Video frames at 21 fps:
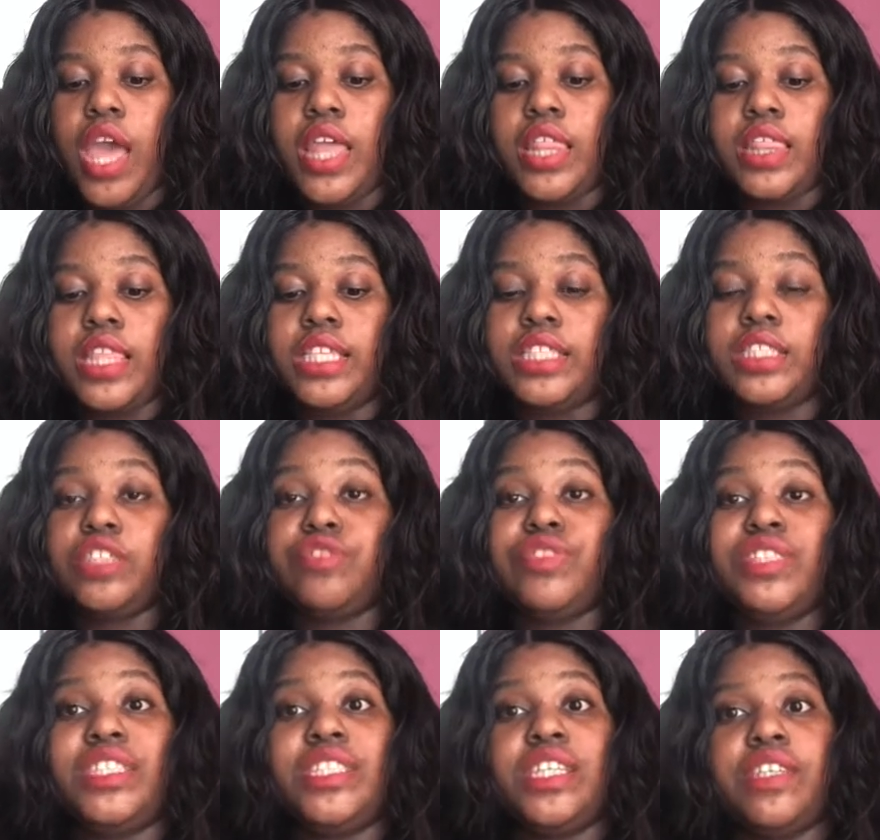This
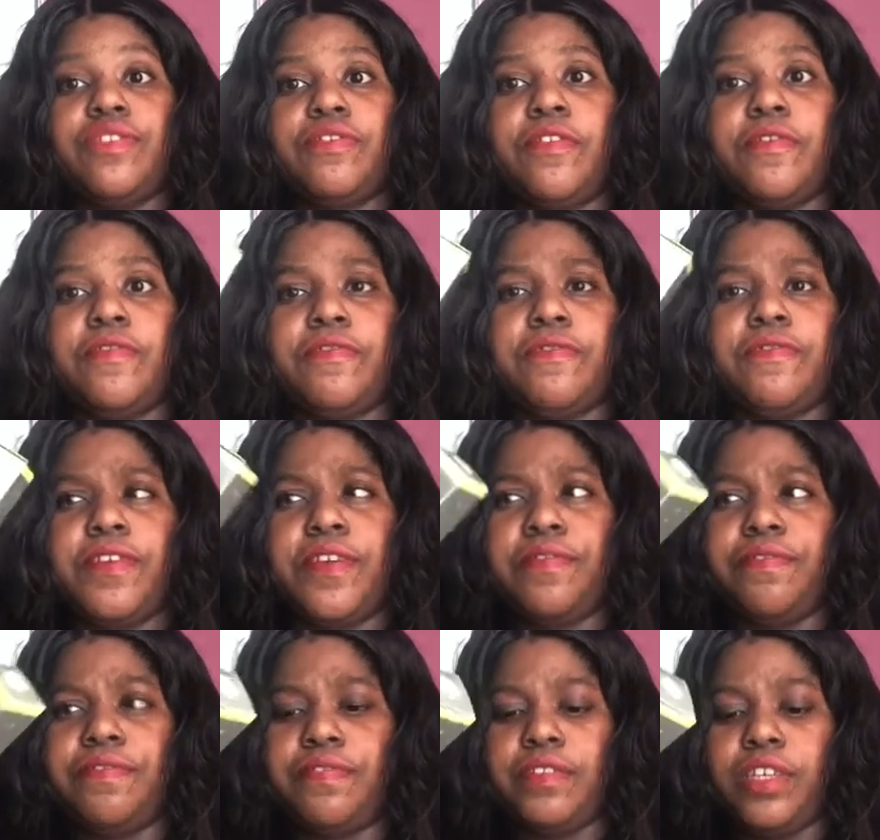retails for
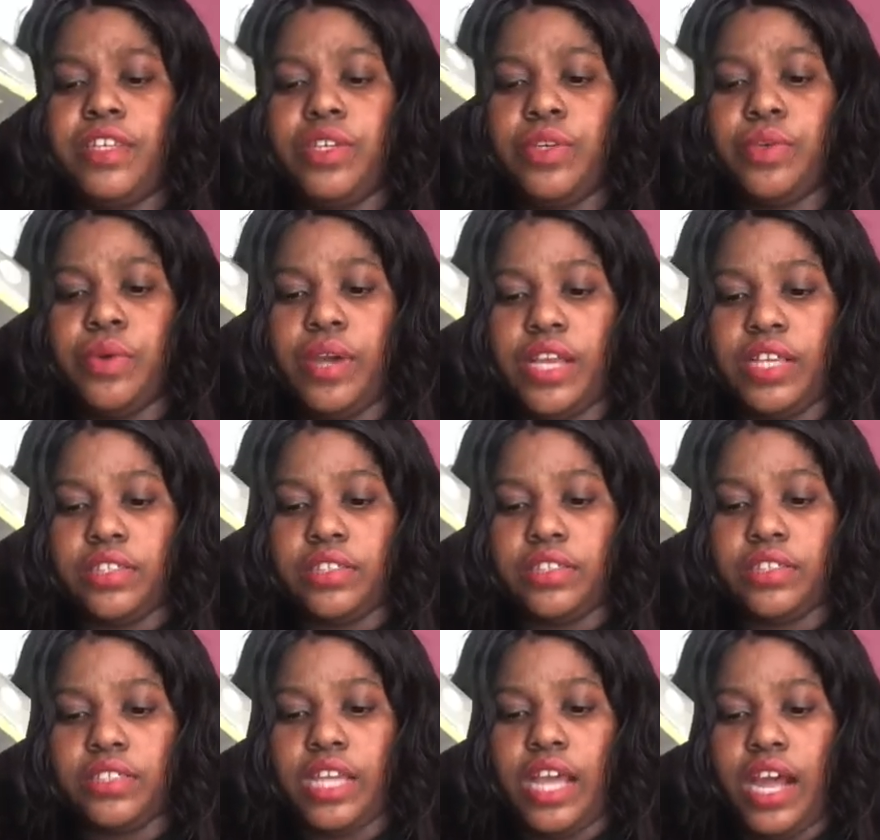$50
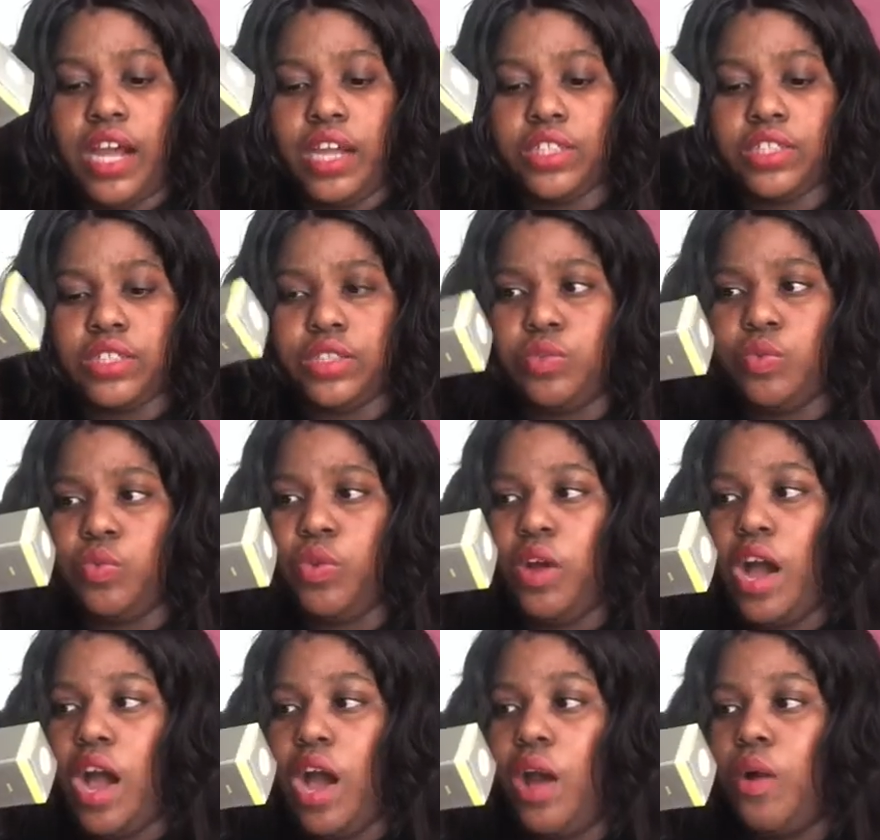US actually.
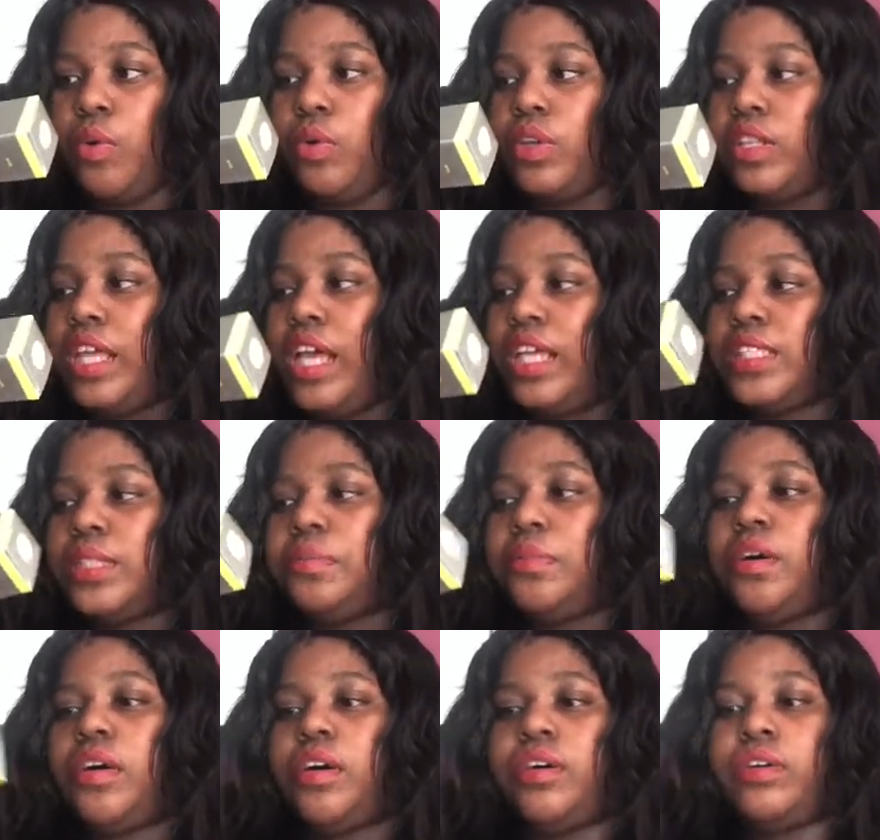Wow, that's
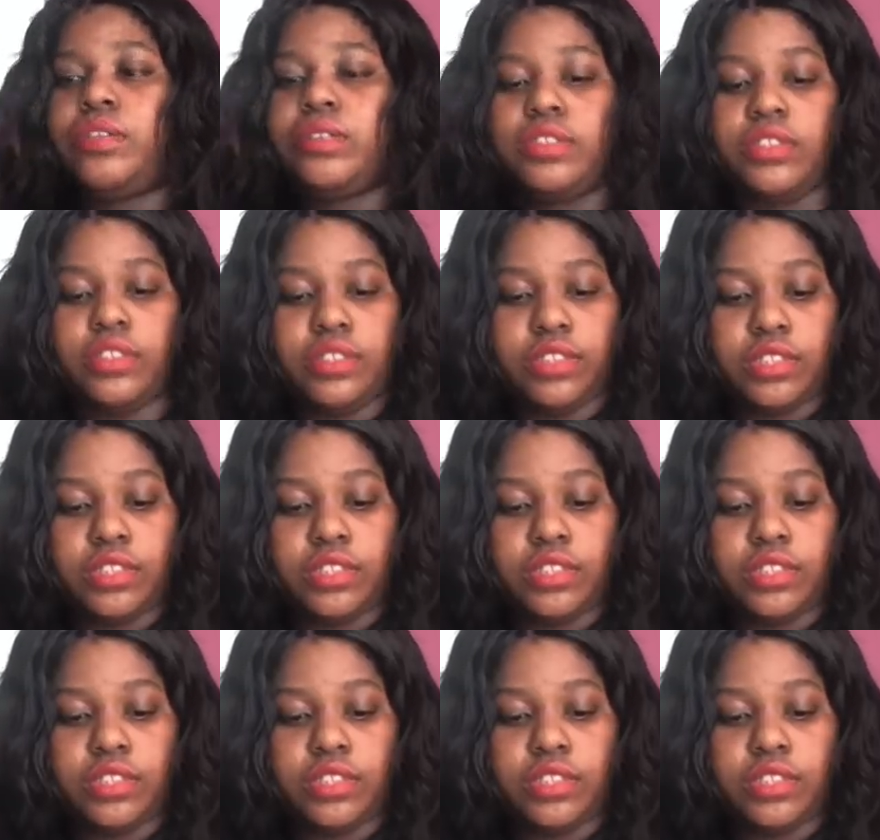about